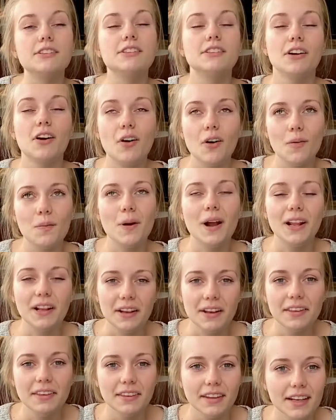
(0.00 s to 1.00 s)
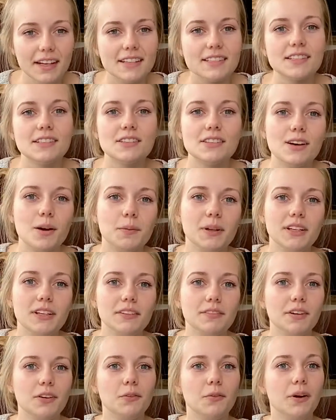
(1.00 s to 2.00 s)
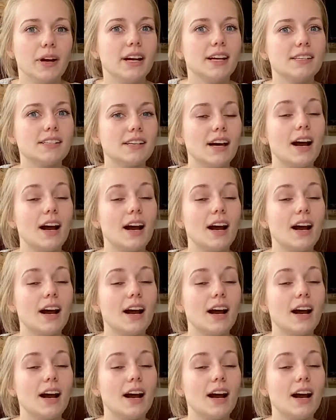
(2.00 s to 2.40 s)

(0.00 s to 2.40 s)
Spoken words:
so many things in so many different ways.